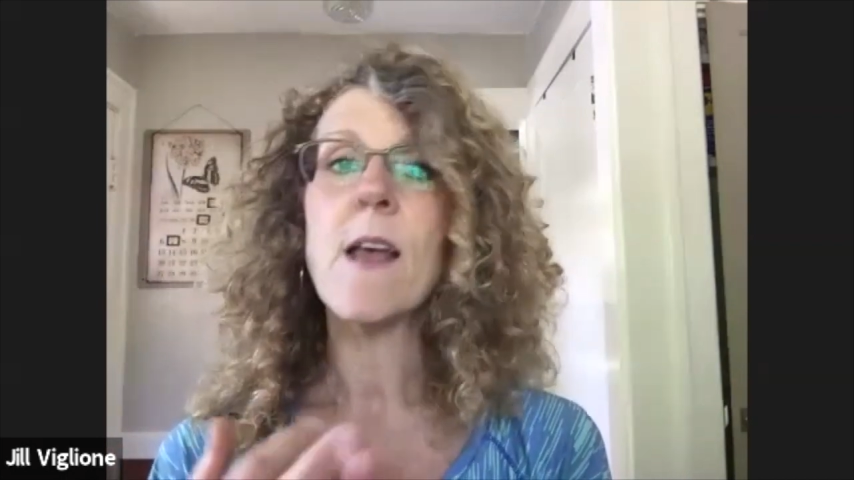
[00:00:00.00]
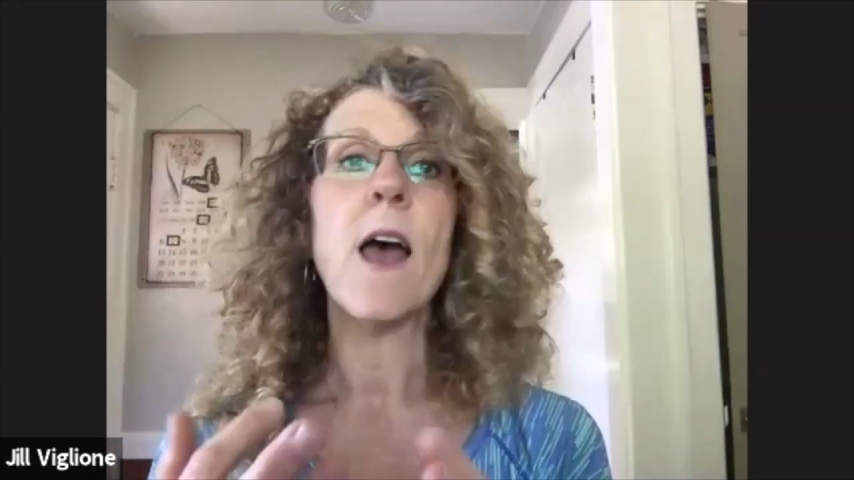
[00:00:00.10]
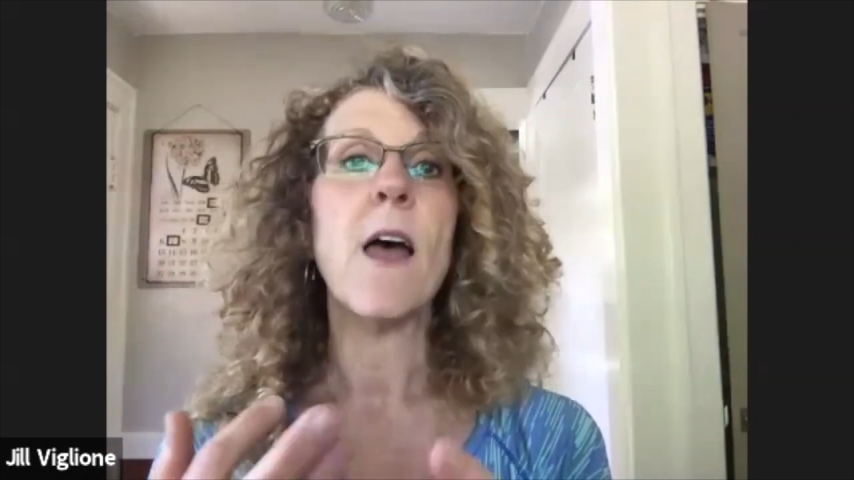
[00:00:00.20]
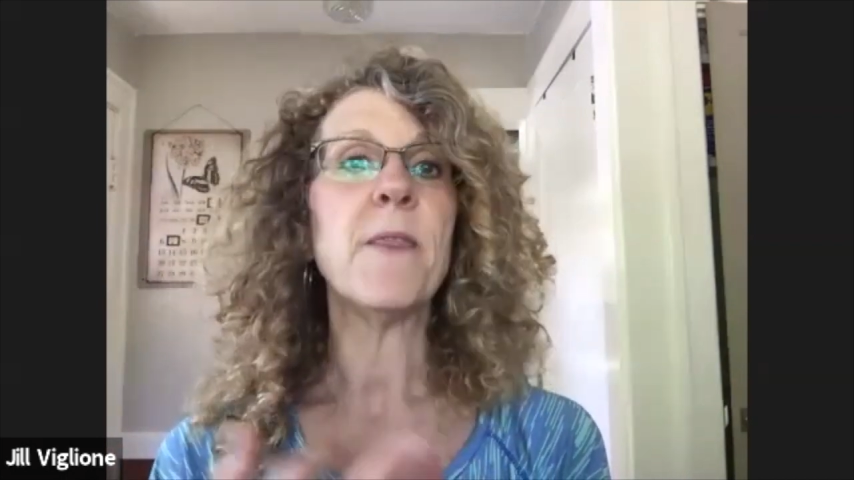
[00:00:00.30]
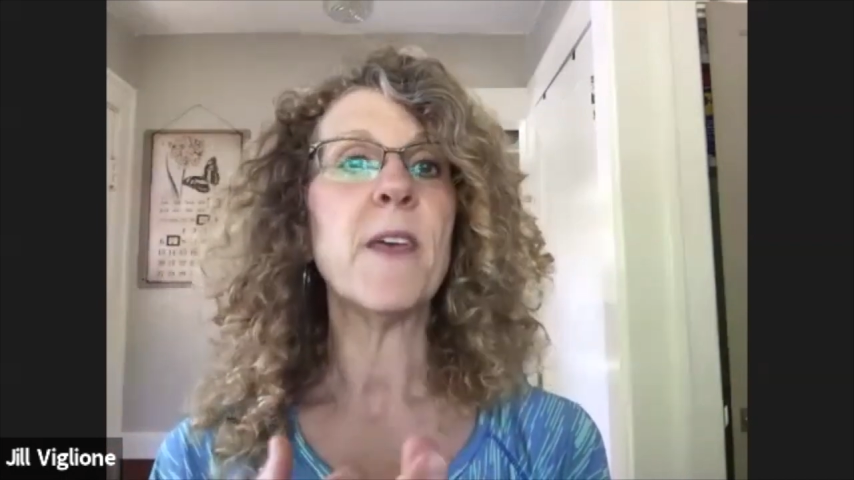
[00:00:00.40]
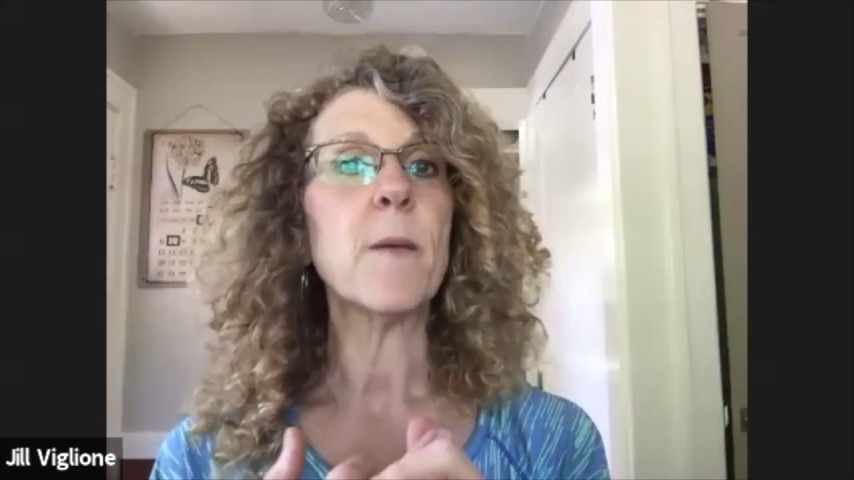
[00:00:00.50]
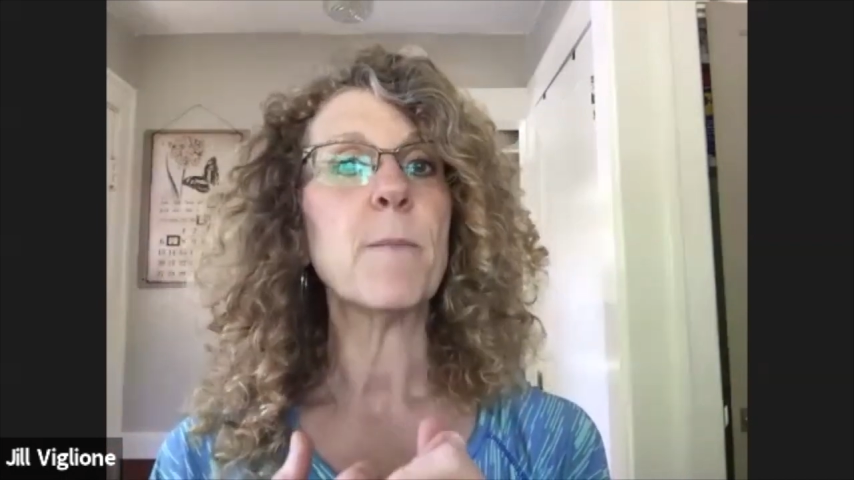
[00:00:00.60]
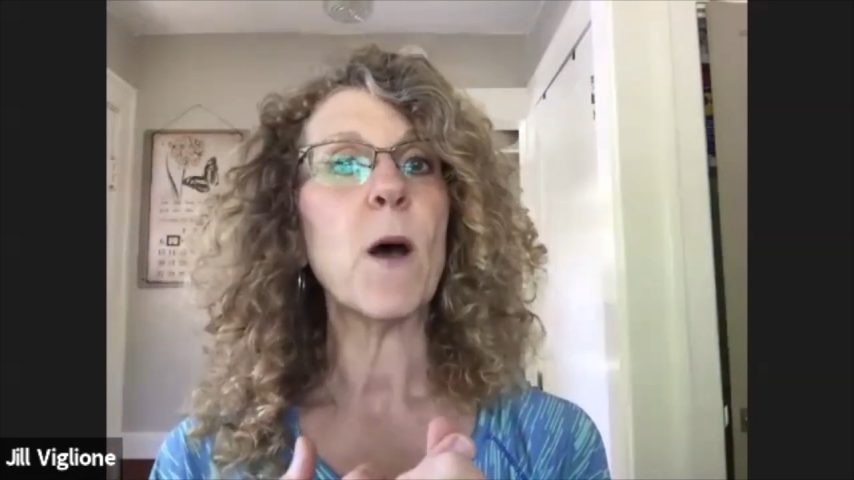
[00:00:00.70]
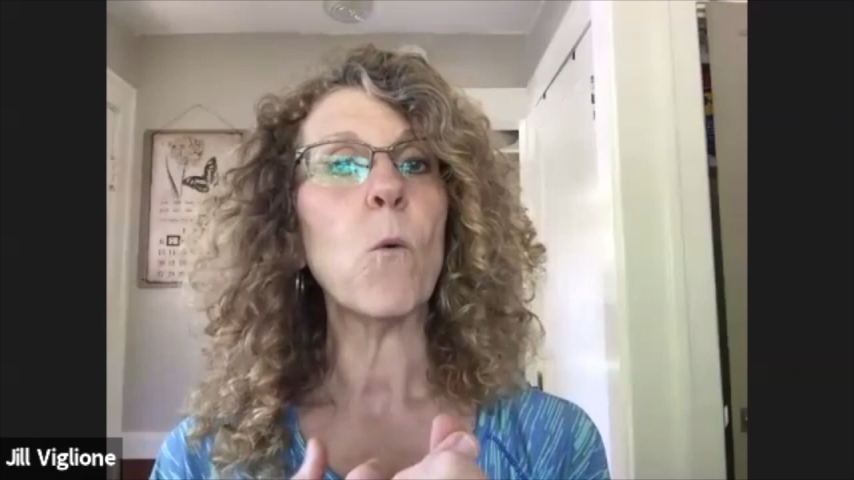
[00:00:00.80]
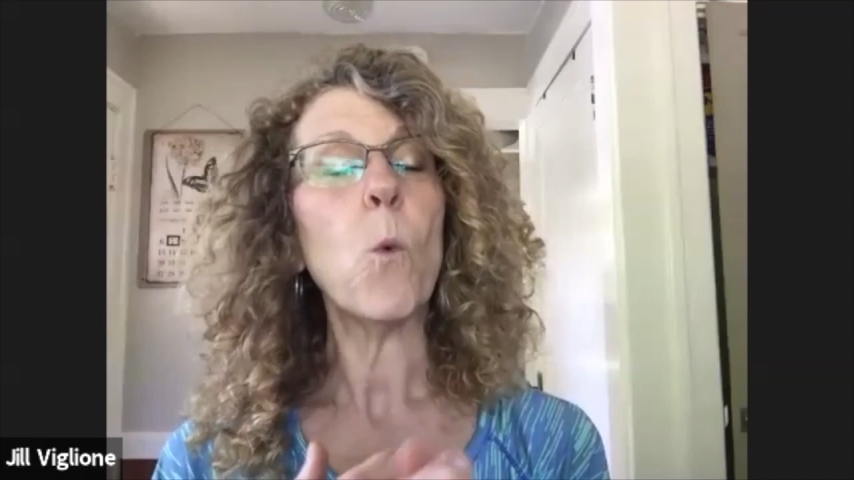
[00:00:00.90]
and think
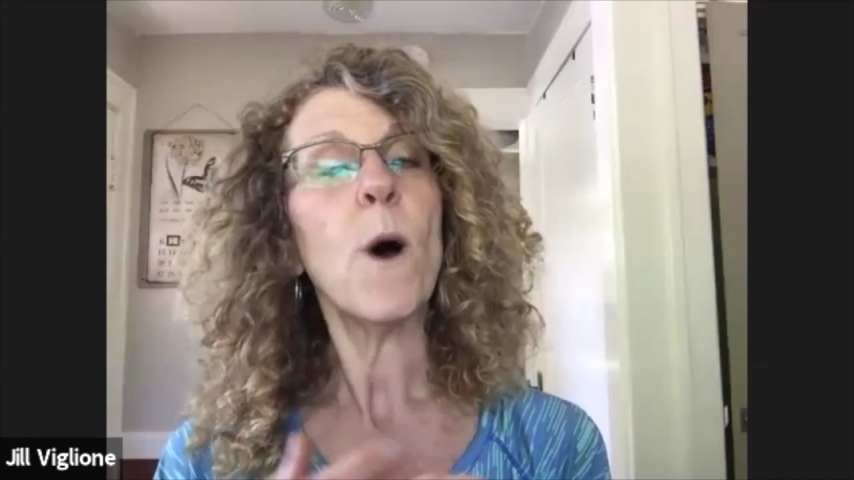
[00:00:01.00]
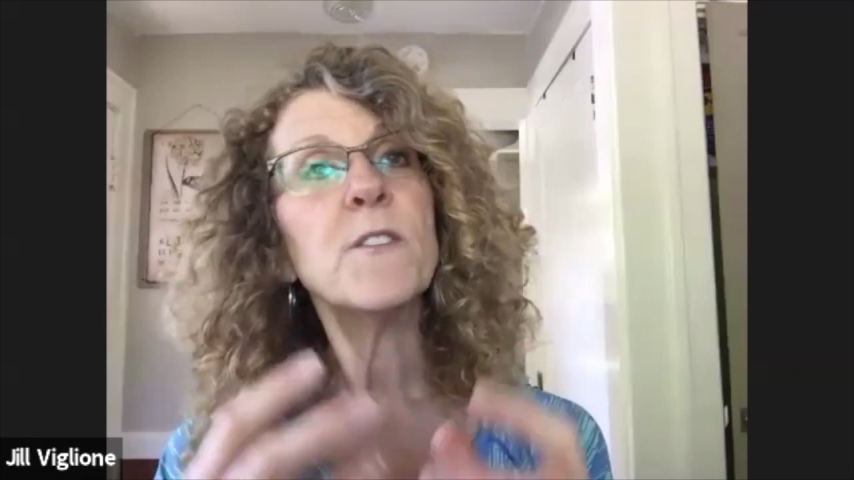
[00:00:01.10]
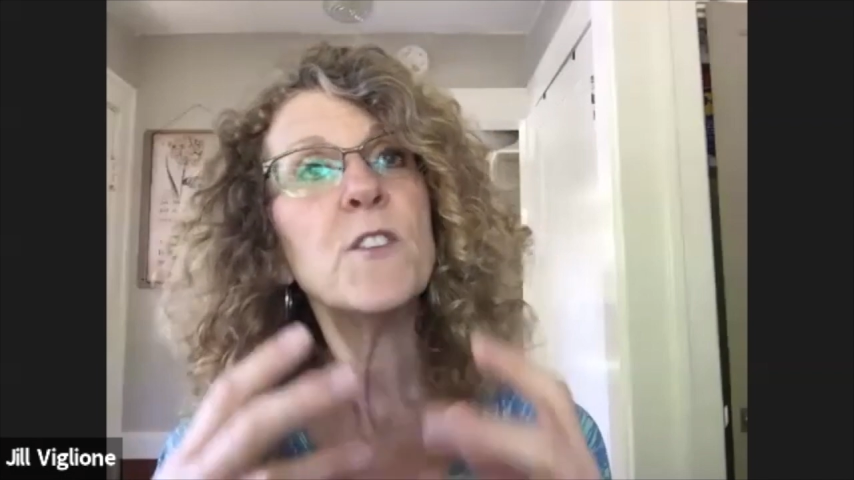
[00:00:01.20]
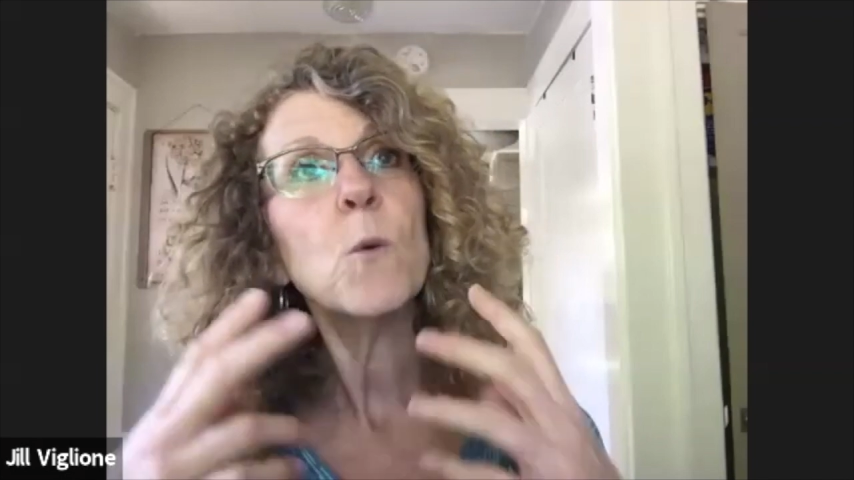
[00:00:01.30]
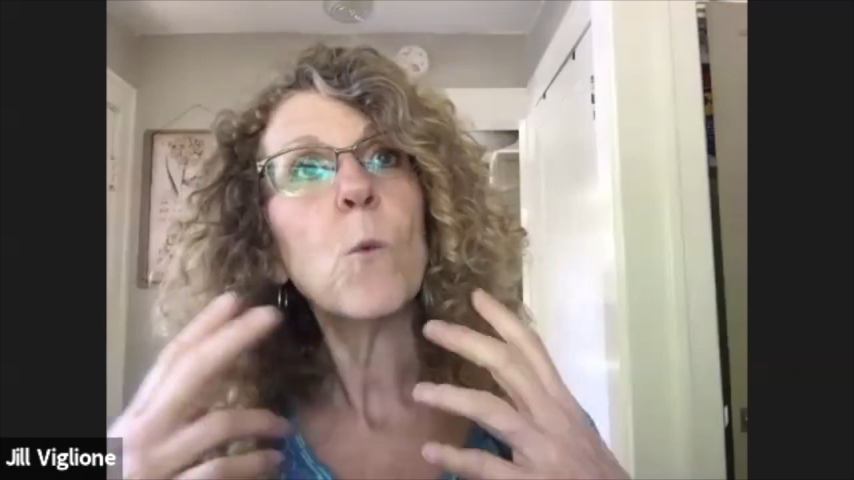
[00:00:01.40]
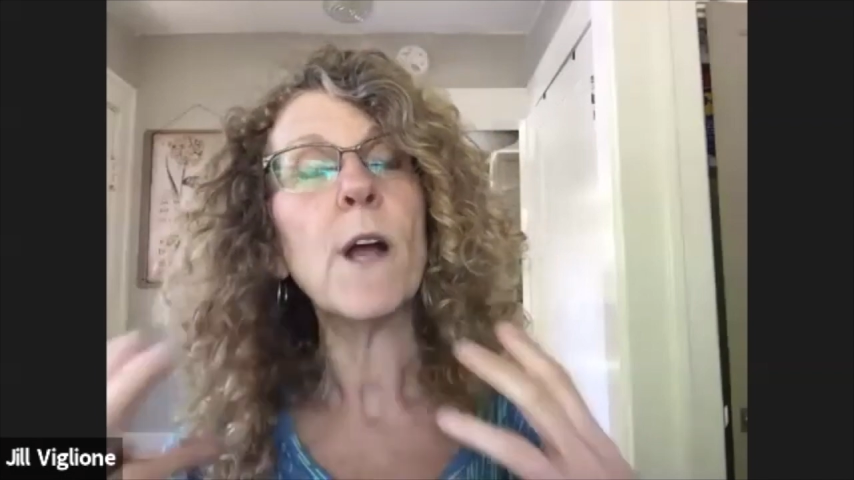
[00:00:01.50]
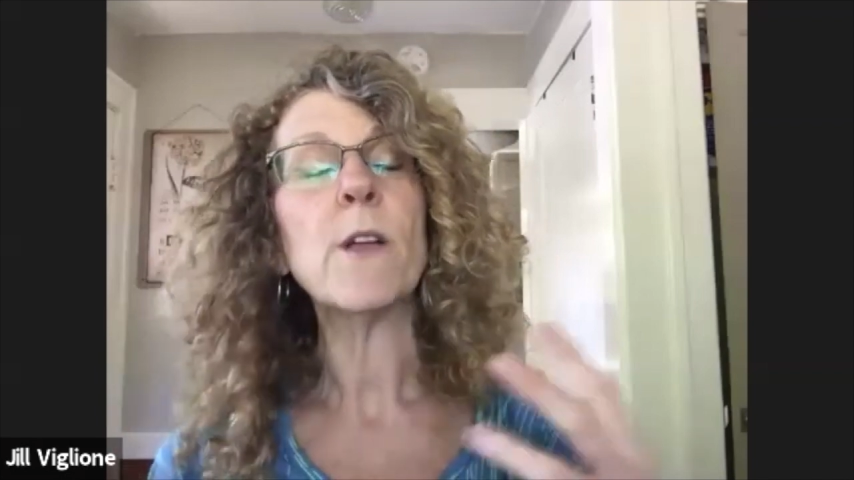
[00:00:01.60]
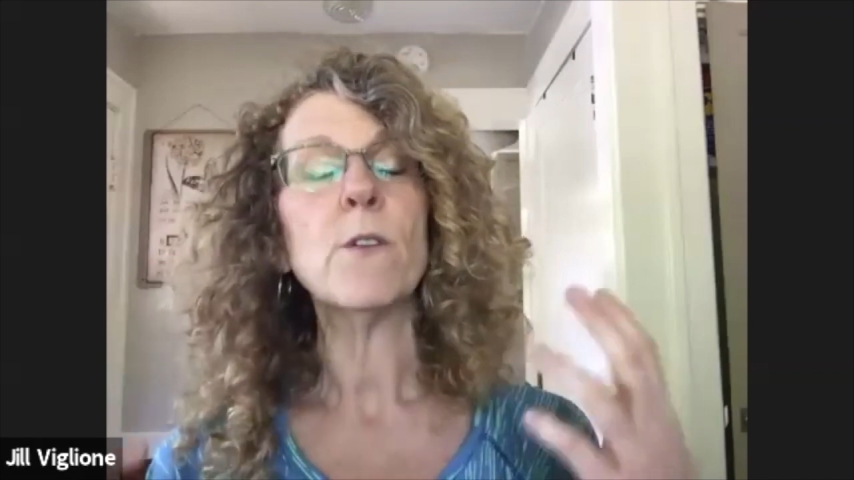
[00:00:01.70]
about, what do you want